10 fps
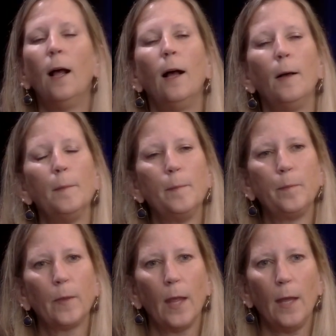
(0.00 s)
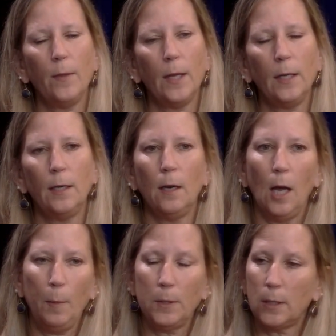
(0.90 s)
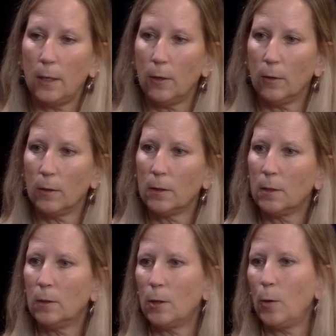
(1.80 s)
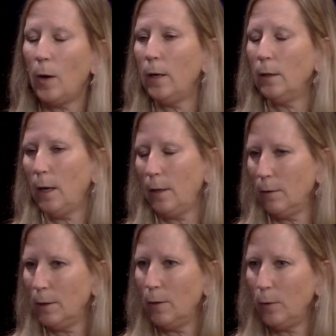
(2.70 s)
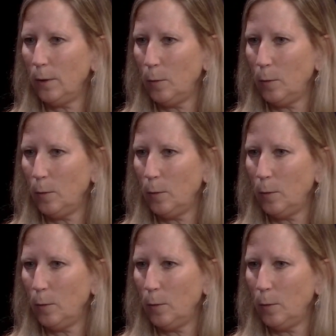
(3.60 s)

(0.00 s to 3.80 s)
And then upstairs, so I don't know,